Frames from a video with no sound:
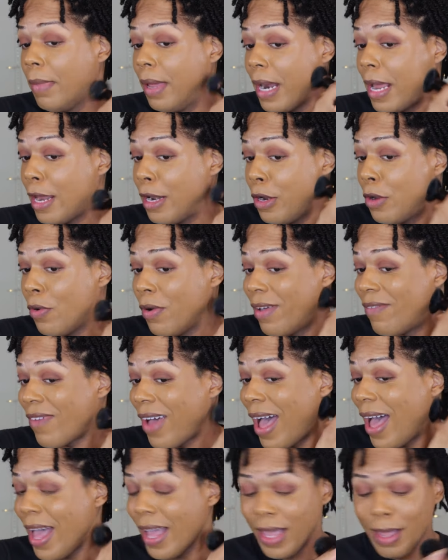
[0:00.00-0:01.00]
But I know if
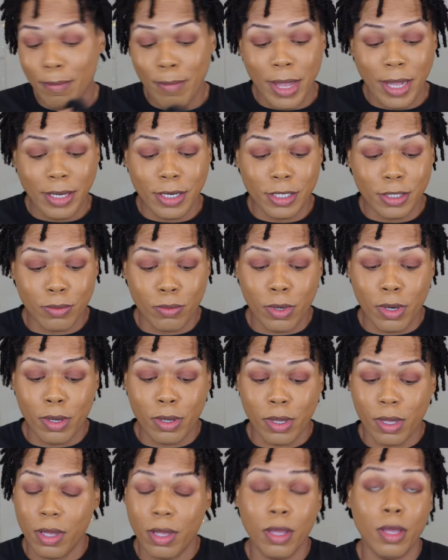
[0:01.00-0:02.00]
I can make this
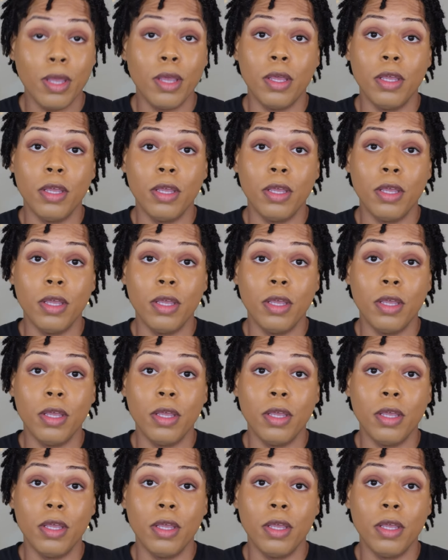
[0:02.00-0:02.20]
work,